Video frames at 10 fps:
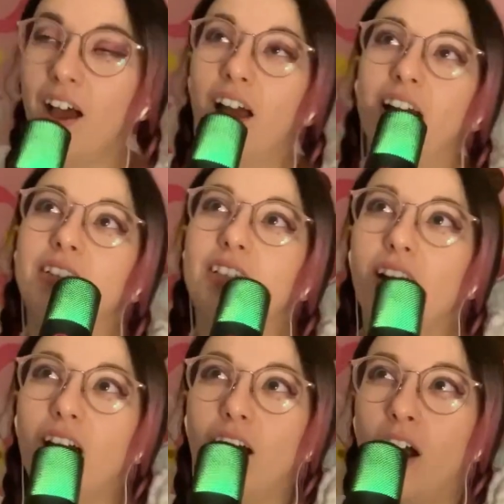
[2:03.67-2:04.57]
And
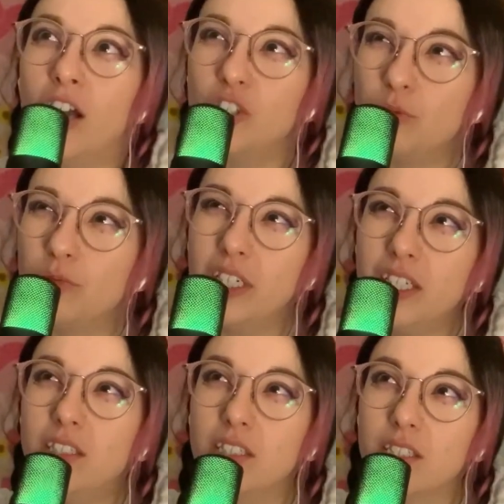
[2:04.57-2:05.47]
I just really
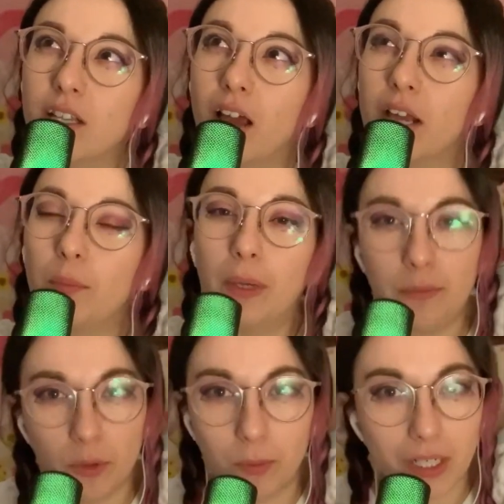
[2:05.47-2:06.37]
dislike
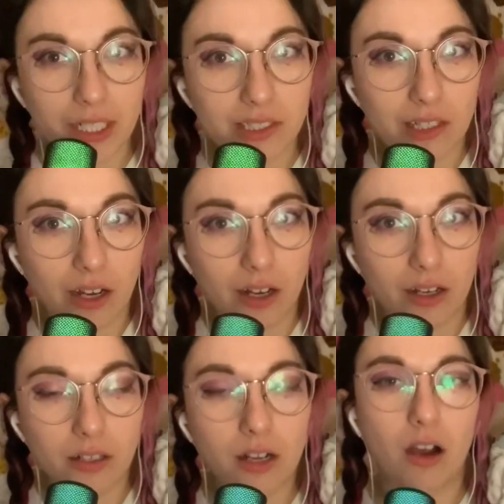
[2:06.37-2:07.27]
people pleaser
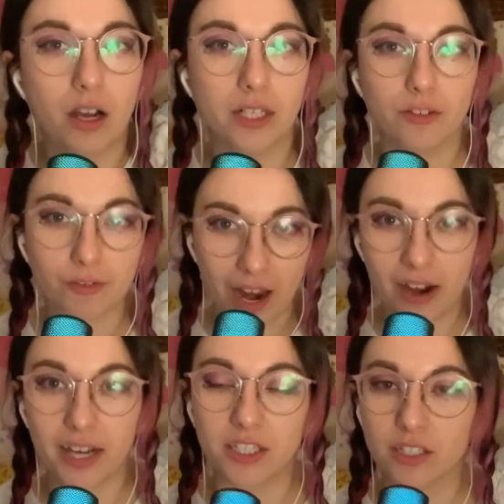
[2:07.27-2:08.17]
kind of
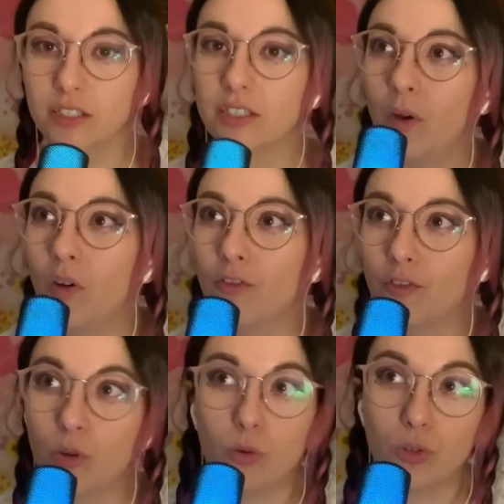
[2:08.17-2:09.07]
characters.
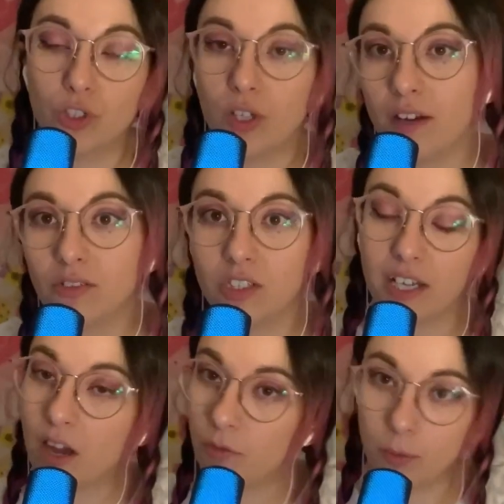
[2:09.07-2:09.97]
Of course, you have to
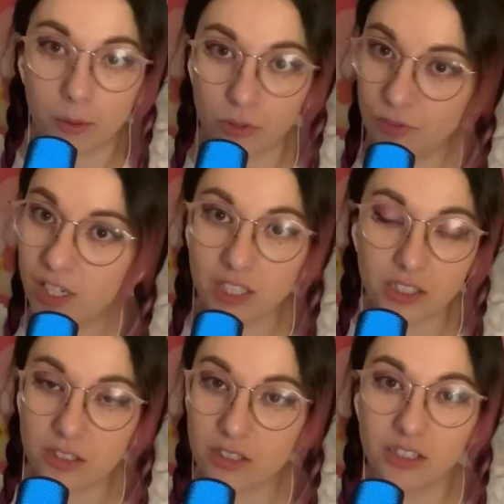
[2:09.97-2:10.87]
take other people's feelings
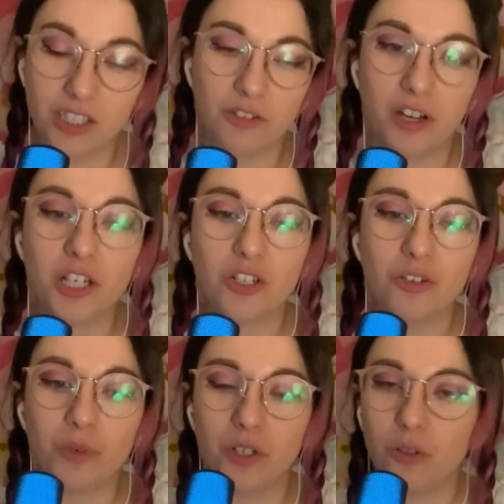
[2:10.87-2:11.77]
into
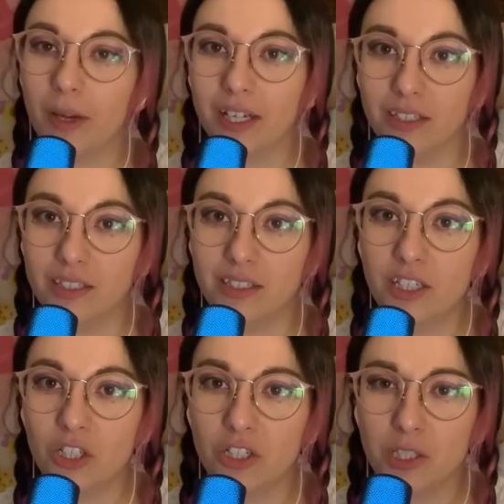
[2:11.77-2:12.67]
consideration when you're making
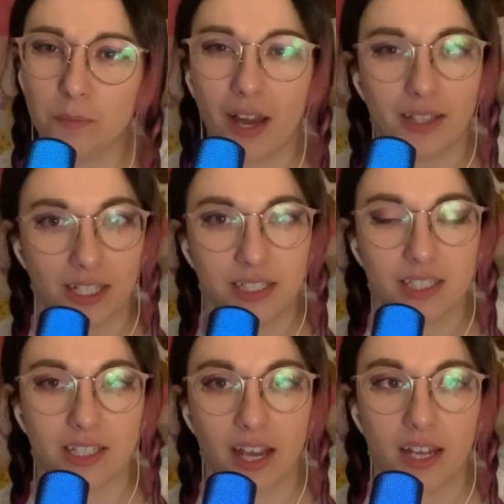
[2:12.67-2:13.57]
decisions, but at the end of
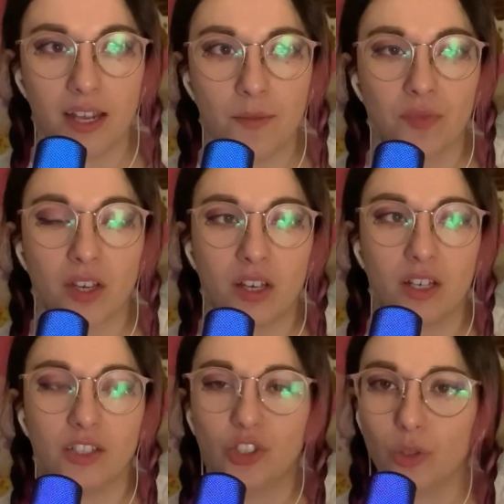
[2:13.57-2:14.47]
the day,
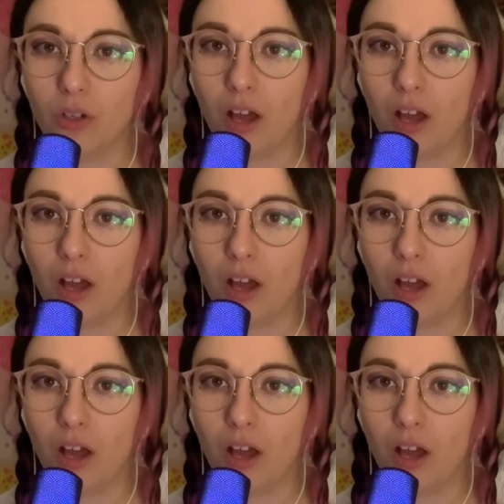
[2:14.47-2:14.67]
it's your